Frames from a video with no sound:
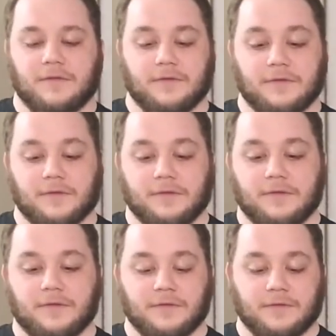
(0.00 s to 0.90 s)

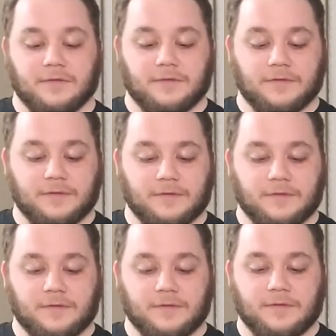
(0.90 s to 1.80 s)

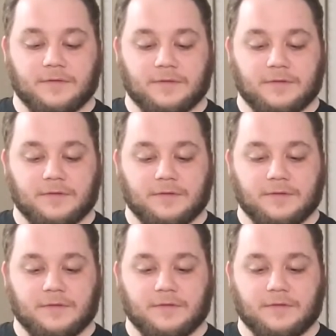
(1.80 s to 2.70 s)

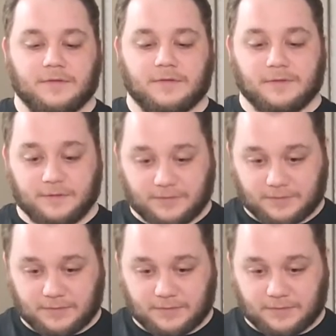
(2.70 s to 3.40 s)
[no speech]